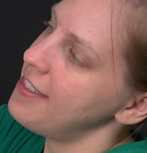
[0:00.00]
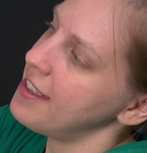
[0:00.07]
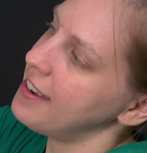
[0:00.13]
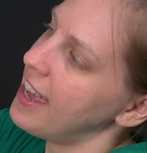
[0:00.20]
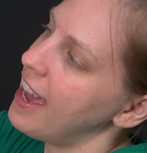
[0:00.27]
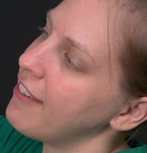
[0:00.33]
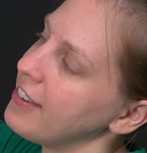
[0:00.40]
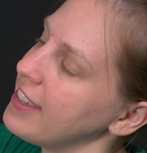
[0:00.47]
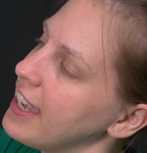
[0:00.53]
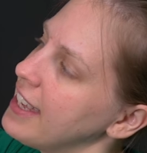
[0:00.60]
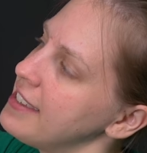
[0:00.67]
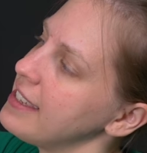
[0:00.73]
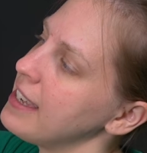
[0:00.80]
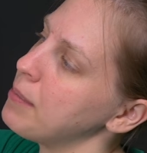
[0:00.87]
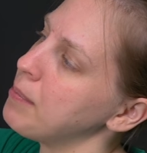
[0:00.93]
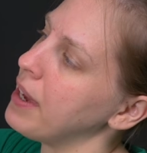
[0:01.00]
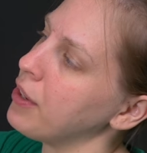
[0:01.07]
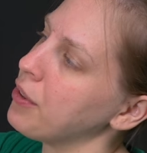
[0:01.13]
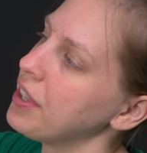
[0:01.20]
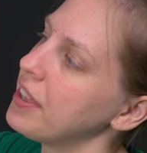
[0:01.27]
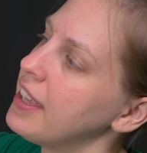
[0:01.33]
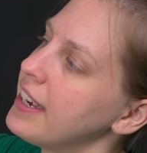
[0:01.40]
and then half again to get my
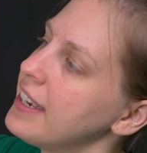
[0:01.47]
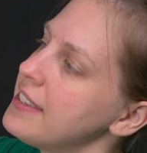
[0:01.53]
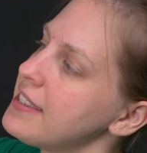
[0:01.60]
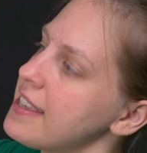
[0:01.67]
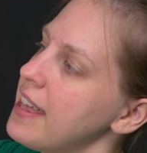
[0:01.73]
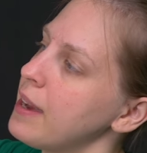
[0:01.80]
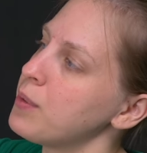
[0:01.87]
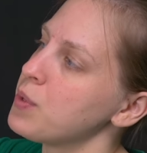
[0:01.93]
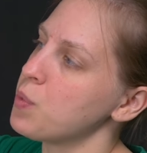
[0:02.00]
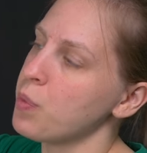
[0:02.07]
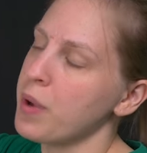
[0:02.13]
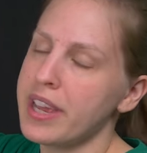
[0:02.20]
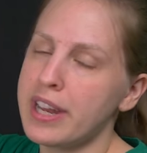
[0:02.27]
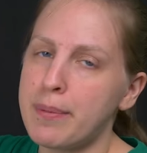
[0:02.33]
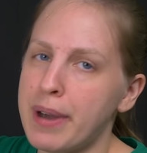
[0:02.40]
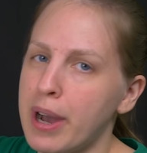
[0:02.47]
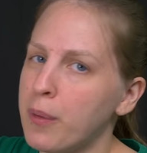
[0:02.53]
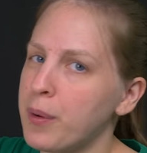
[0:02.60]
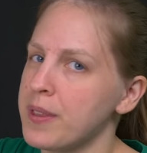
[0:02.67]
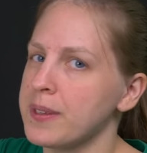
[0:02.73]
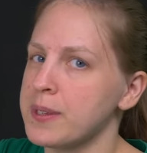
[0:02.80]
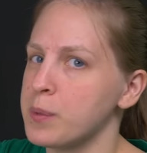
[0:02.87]
grid lines, and that was right
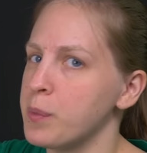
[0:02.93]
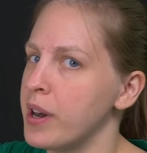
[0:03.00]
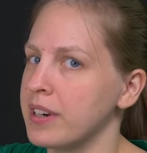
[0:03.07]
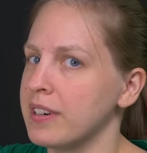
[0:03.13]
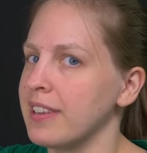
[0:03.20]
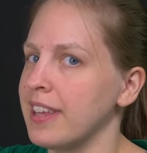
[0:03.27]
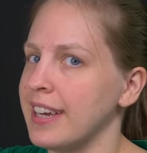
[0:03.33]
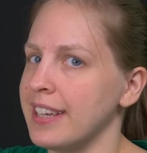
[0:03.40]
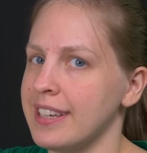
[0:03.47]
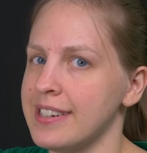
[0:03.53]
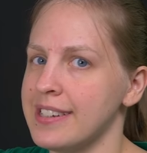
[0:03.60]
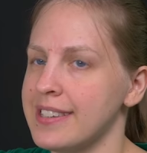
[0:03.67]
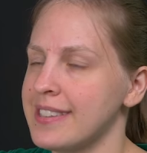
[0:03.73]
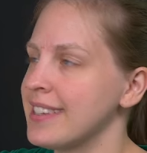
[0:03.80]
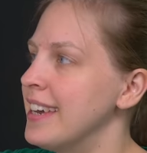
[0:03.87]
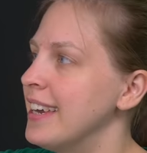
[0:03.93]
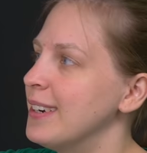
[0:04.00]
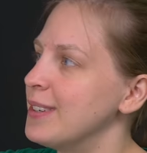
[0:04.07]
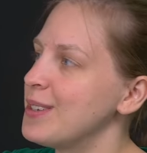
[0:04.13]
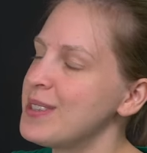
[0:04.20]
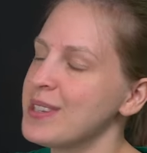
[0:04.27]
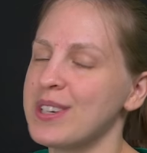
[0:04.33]
about where this water line is.
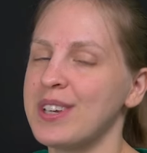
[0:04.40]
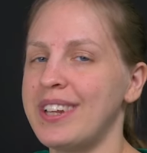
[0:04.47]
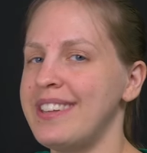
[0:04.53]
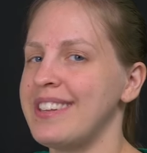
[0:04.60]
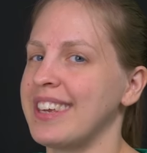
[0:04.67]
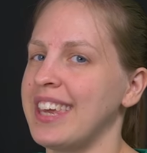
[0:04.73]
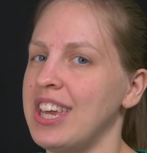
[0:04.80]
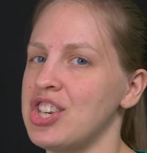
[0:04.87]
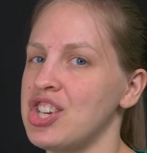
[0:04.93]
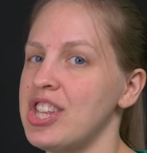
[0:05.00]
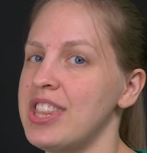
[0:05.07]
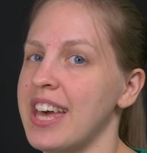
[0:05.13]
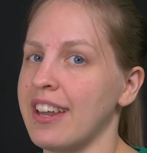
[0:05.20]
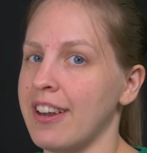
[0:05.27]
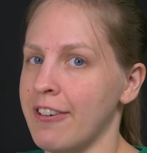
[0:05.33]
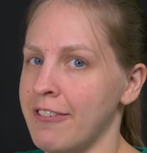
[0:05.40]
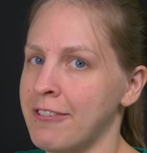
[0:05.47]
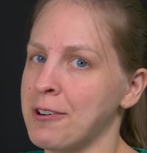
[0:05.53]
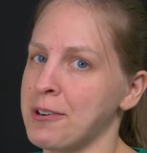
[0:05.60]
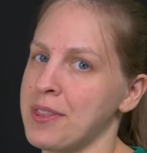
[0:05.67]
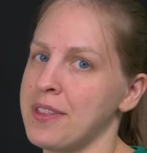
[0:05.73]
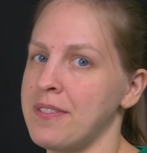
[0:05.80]
So it's a good indication that a
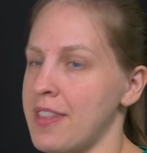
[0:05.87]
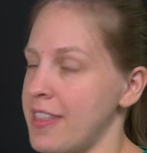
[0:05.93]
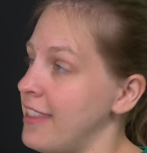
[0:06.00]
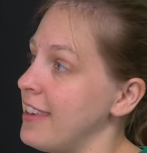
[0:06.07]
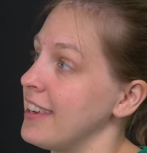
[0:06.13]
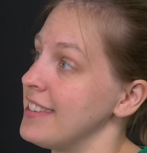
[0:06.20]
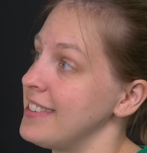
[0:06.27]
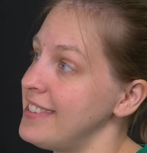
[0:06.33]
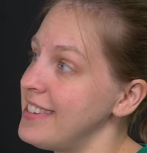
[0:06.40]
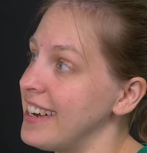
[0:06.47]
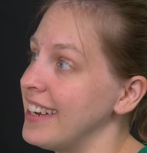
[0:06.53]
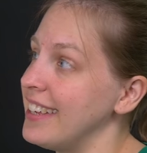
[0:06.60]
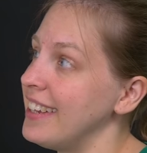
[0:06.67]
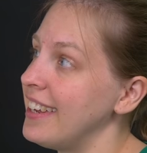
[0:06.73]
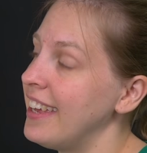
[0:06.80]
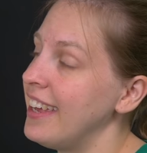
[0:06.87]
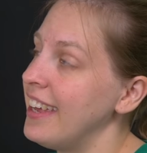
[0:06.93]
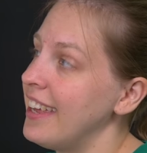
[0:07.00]
fourth of the thing is done.